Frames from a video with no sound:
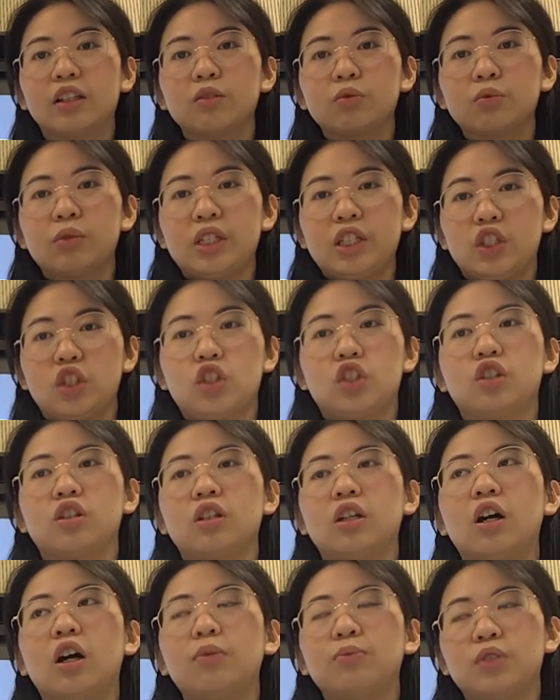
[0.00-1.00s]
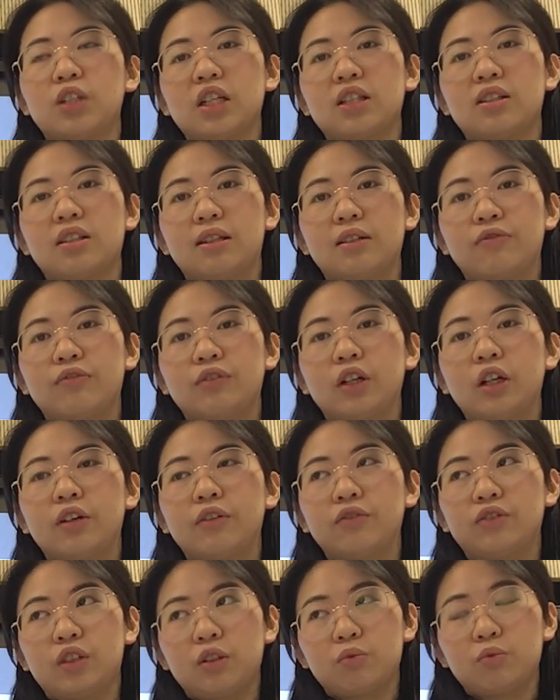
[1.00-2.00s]
reach the objective
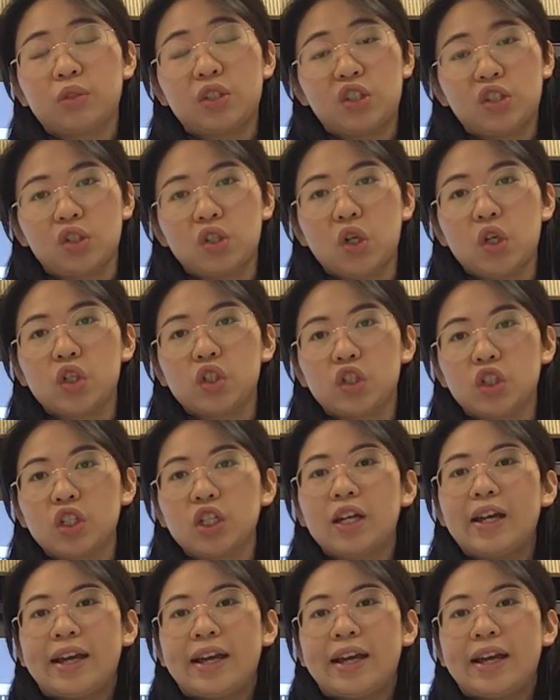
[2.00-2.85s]
of the research.